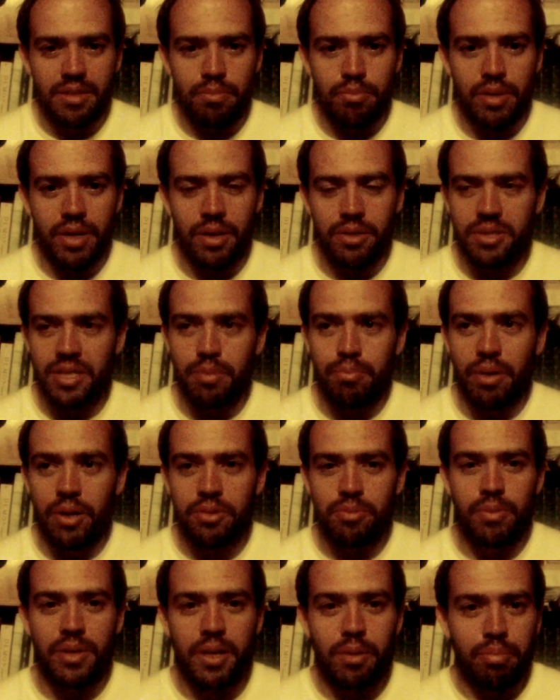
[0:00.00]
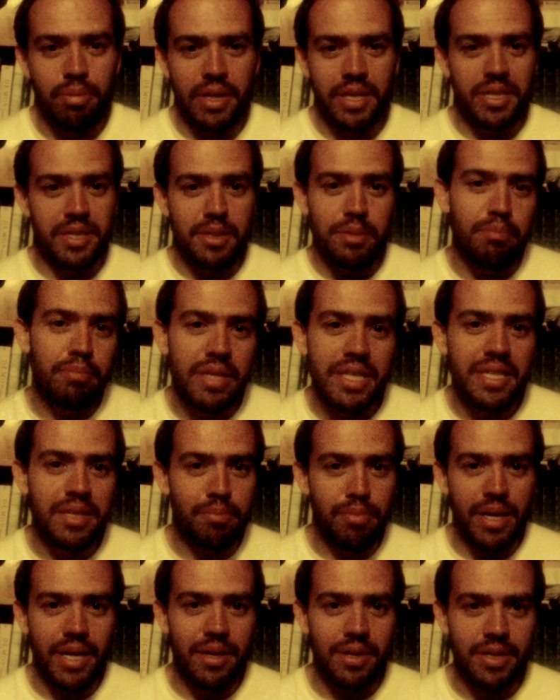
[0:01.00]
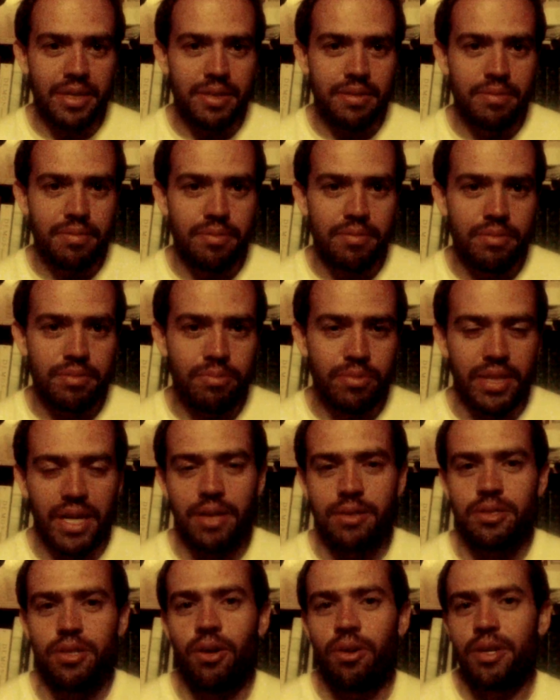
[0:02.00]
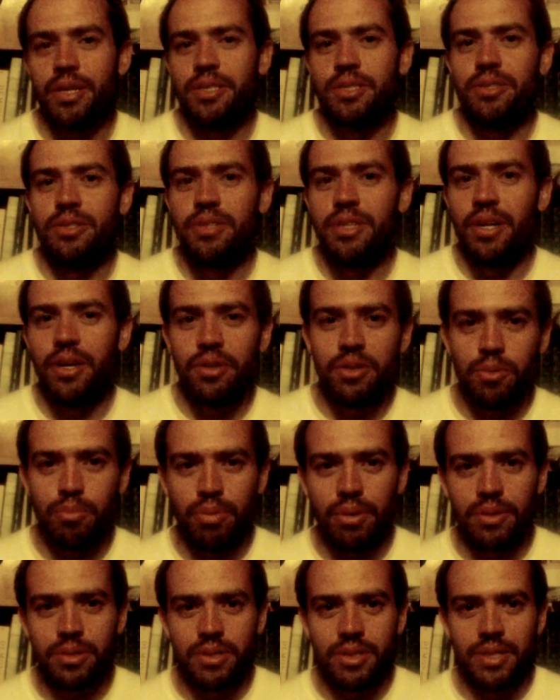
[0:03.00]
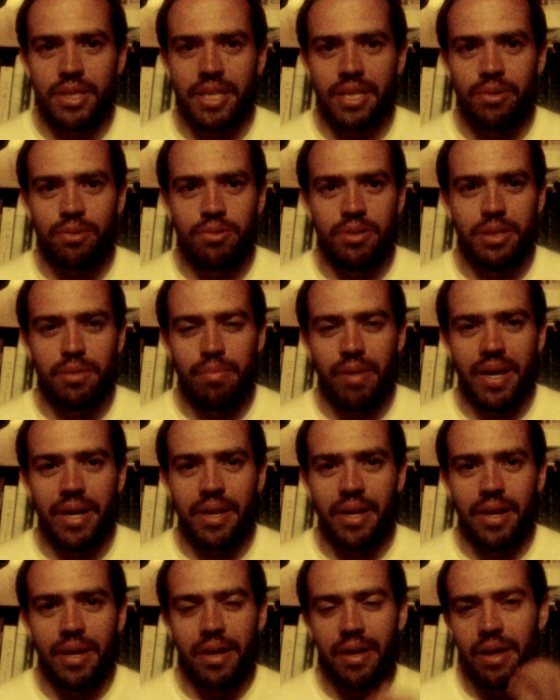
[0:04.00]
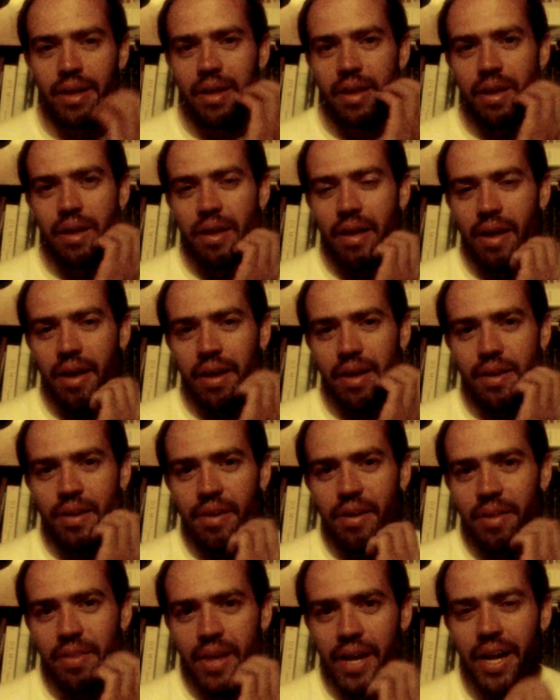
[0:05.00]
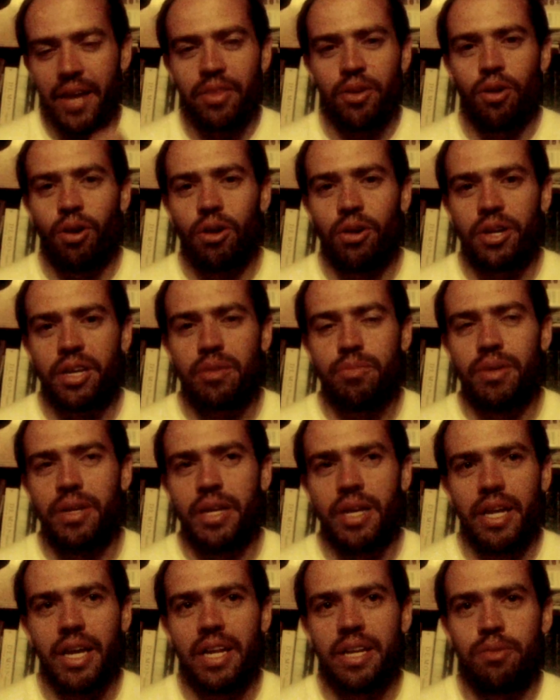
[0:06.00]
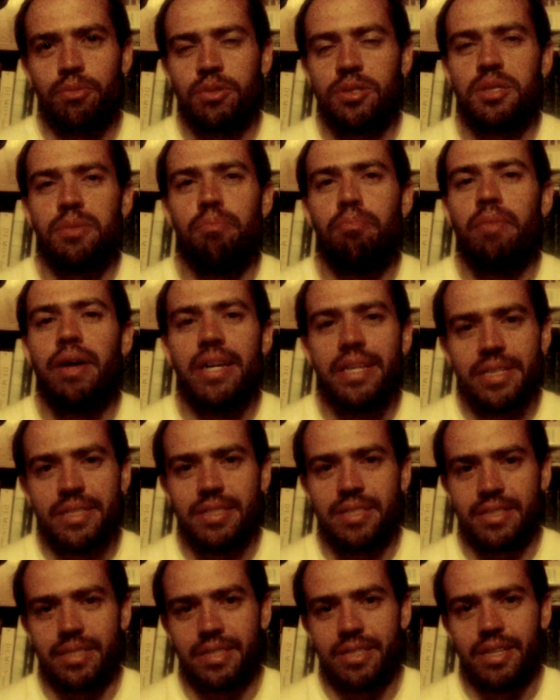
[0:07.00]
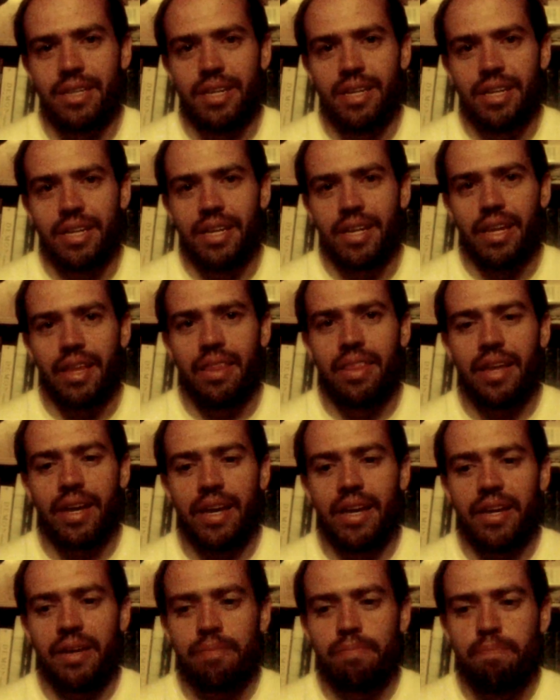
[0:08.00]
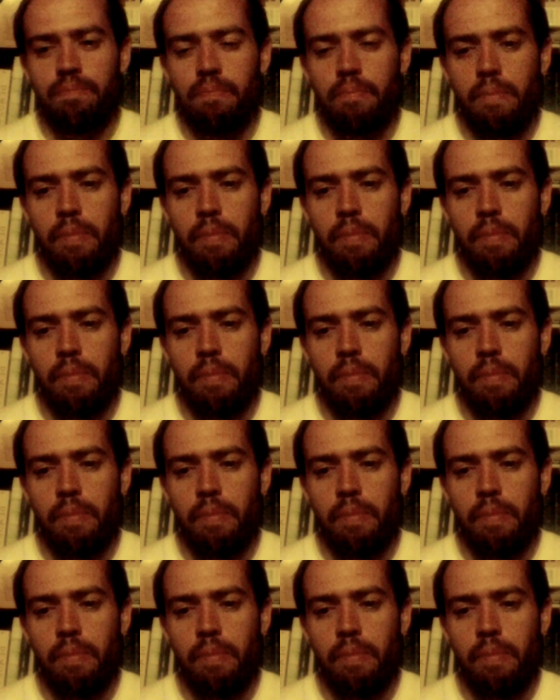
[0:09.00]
because they both been complaining to me about it without talking to the other person that they were really mad at, and they had their argument, and it was amazing. They